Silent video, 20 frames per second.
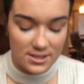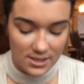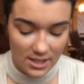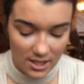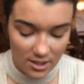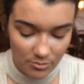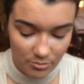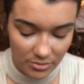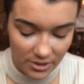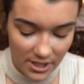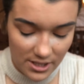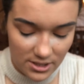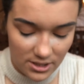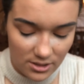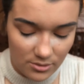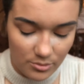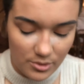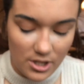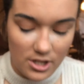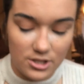same
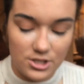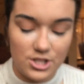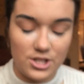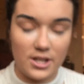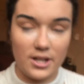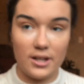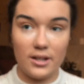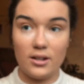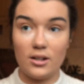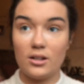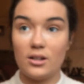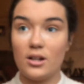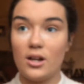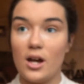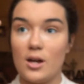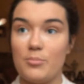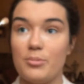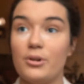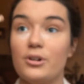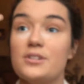blending brush that
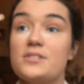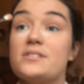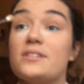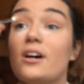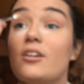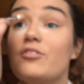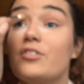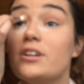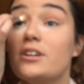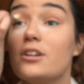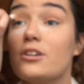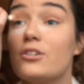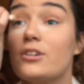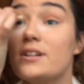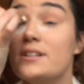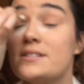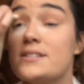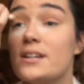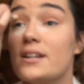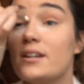I put Selfie in the
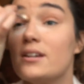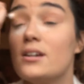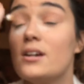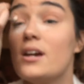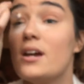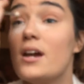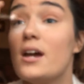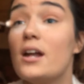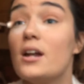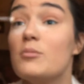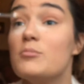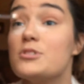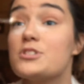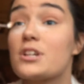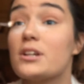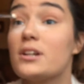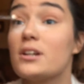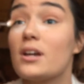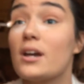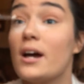crease in. I'm just
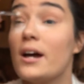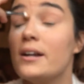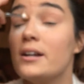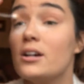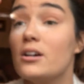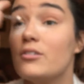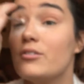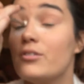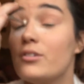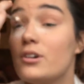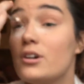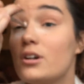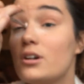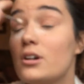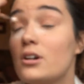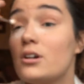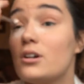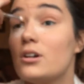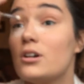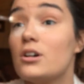gonna kind of
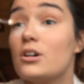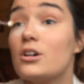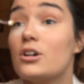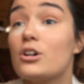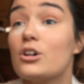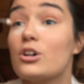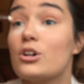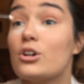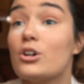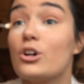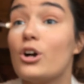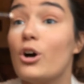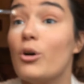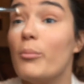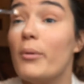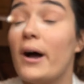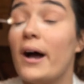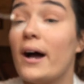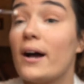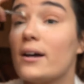go
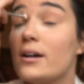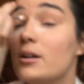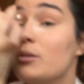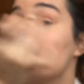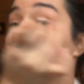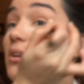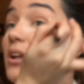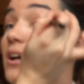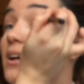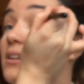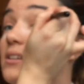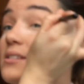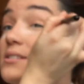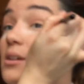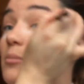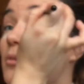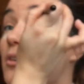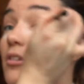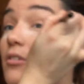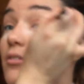back and blend
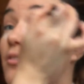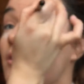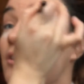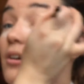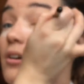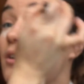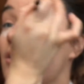some of